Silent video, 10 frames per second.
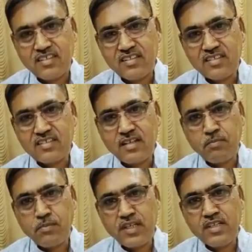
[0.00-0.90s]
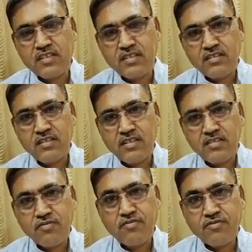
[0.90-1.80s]
his complete
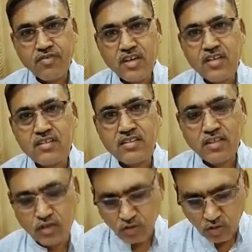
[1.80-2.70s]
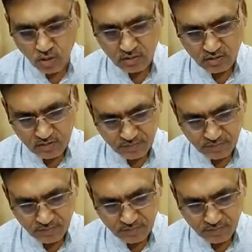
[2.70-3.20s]
faith in God.